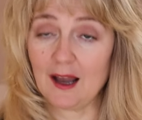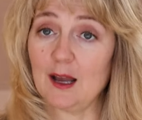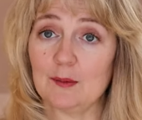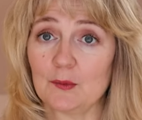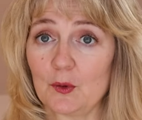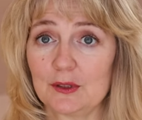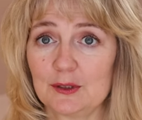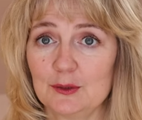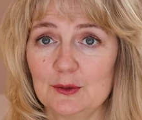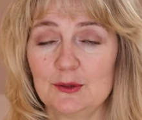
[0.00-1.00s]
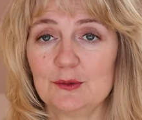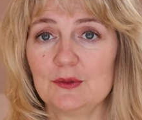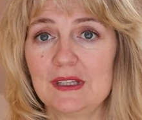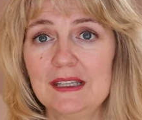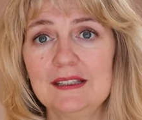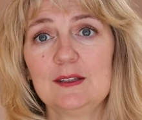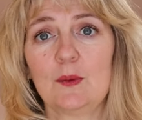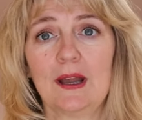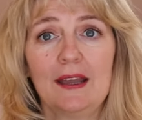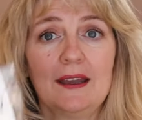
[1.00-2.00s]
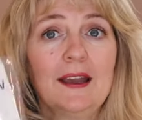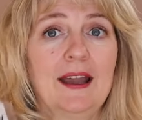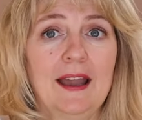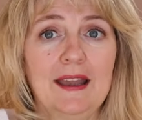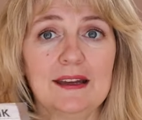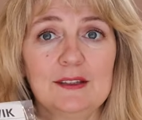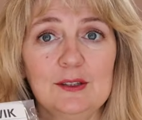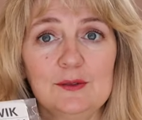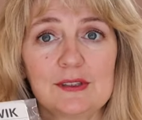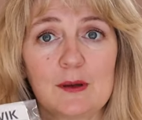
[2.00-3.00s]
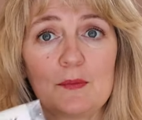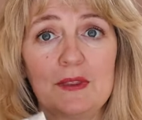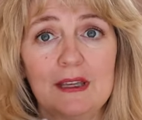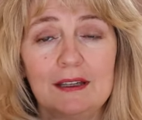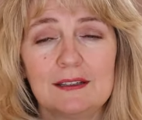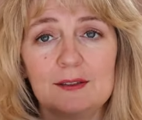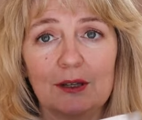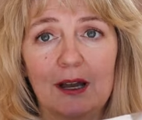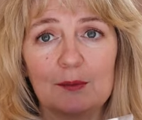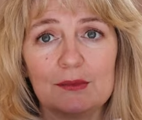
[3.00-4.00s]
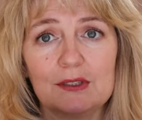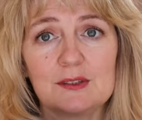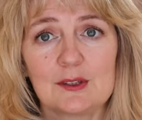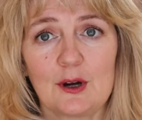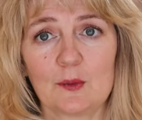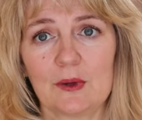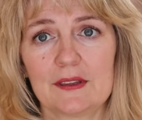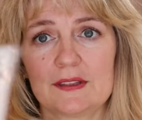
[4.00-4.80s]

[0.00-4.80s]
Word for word: I'm going to do the easy way and use something to, um, to start with.